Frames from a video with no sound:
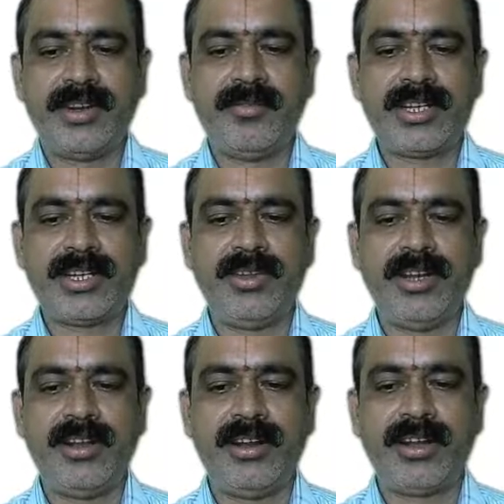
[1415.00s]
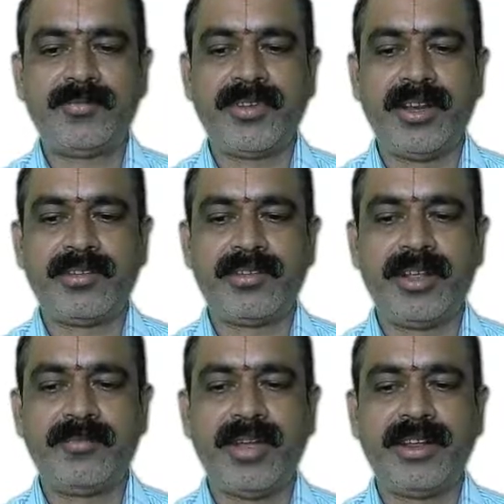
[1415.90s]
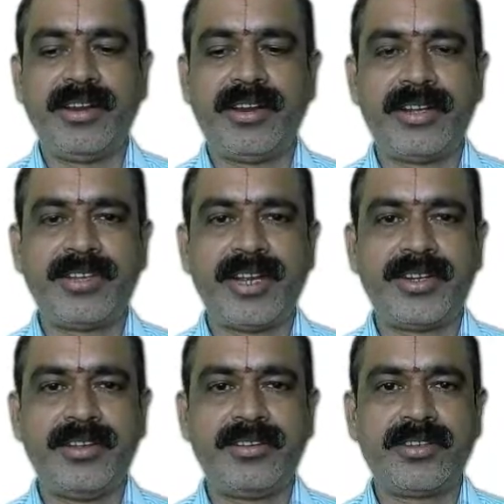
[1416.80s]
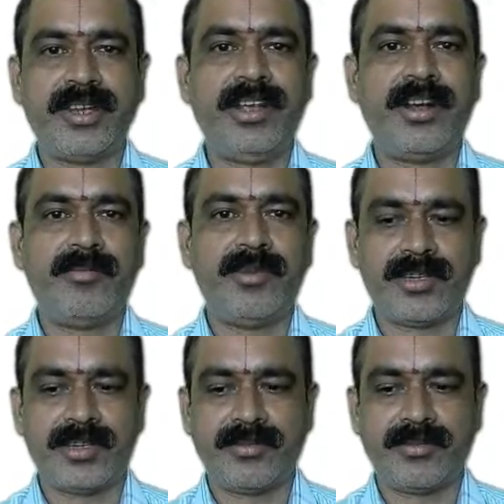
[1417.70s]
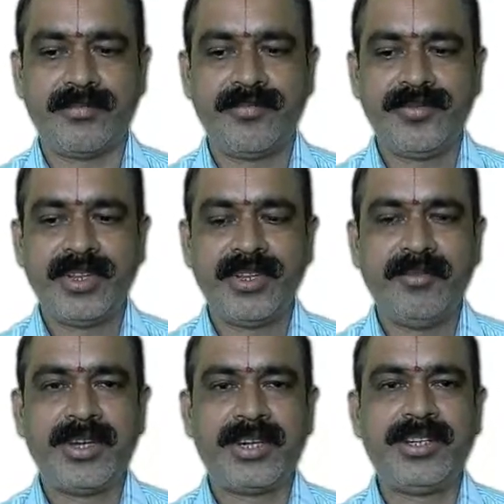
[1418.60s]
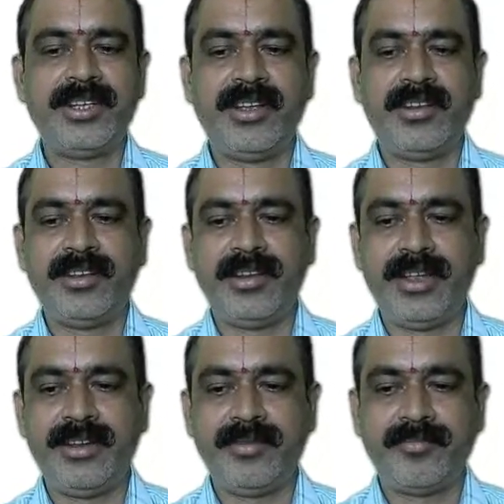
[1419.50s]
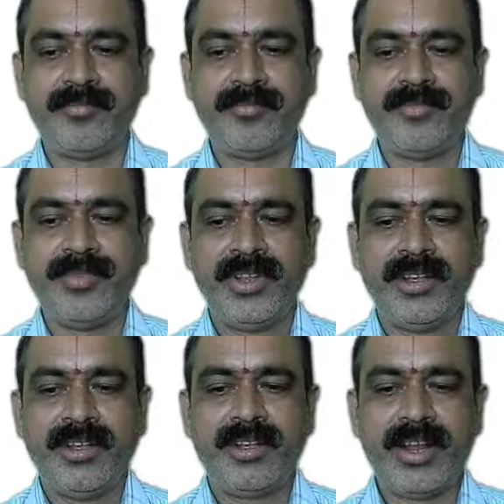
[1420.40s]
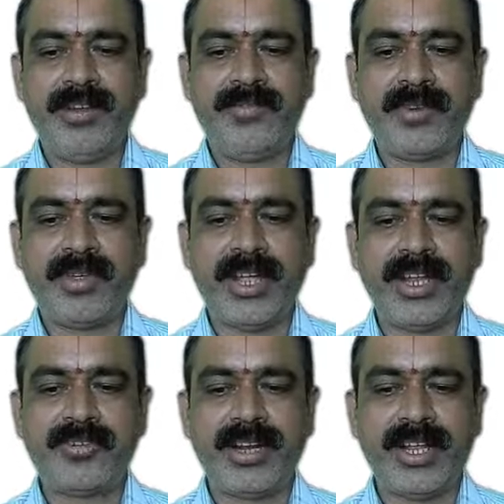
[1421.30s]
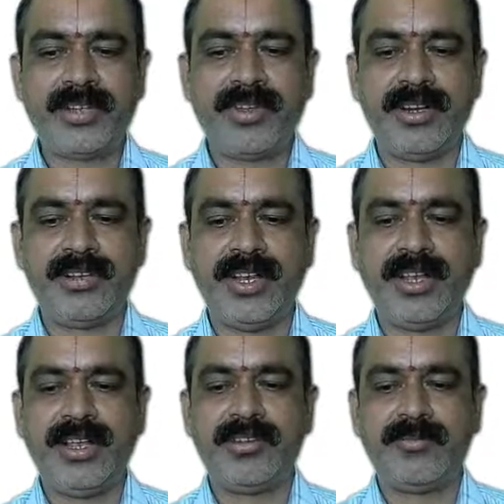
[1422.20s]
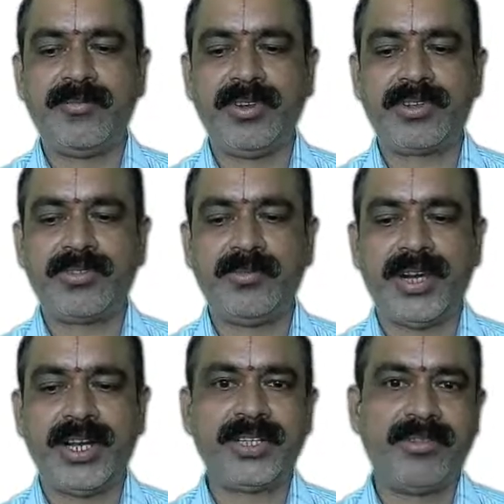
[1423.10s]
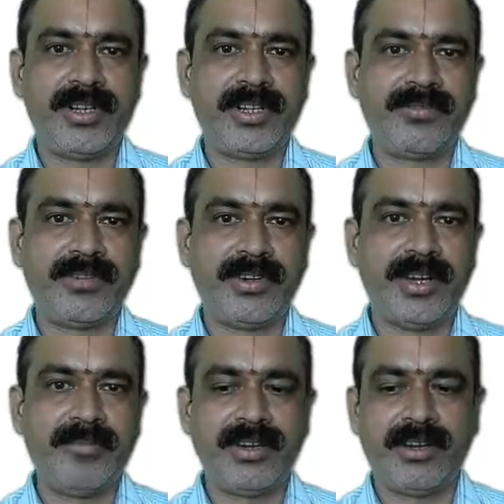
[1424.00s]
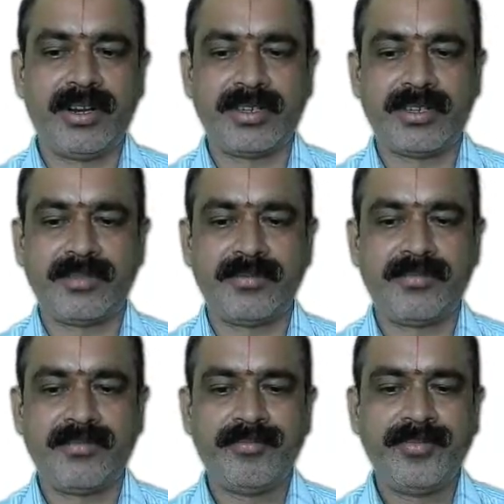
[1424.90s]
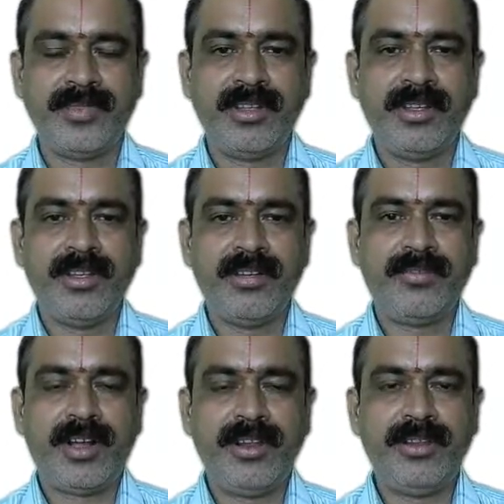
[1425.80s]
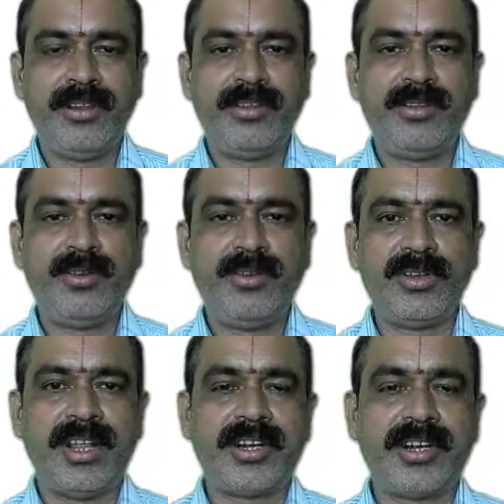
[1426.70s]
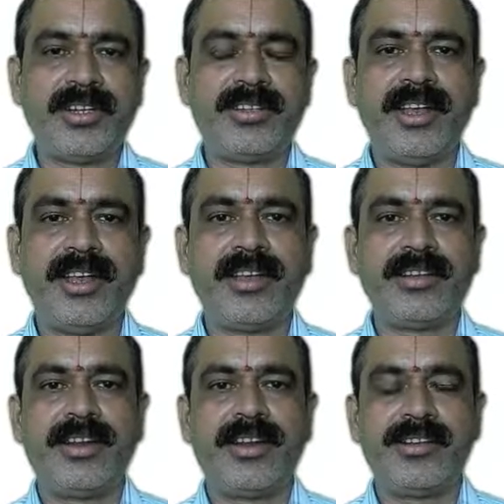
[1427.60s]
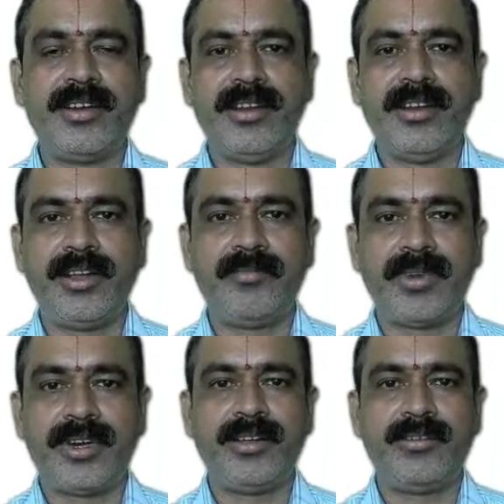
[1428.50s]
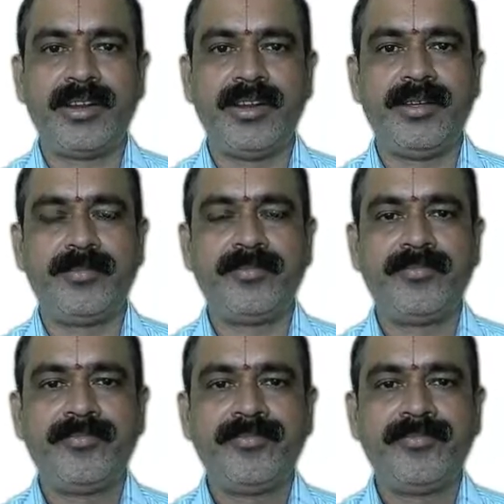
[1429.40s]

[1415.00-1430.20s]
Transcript: and virtually all types of electronic banking transactions, e-commerce, purchasing online, right from cash transfer and seeking checkbooks to passwords for debit cards. For all those transactions, the younger generation in India particularly